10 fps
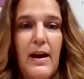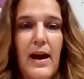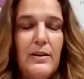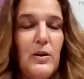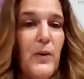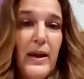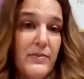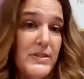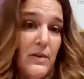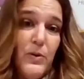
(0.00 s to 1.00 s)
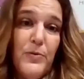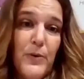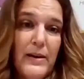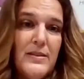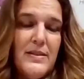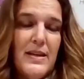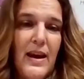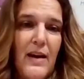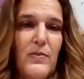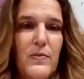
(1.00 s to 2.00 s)
I know I have several friends that
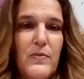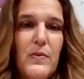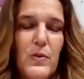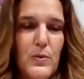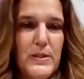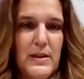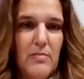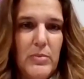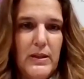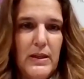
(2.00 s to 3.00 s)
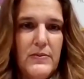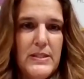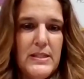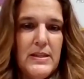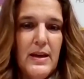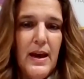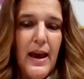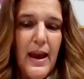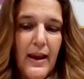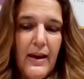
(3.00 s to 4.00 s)
have those same beliefs,
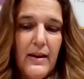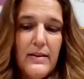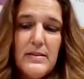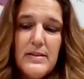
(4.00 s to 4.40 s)
and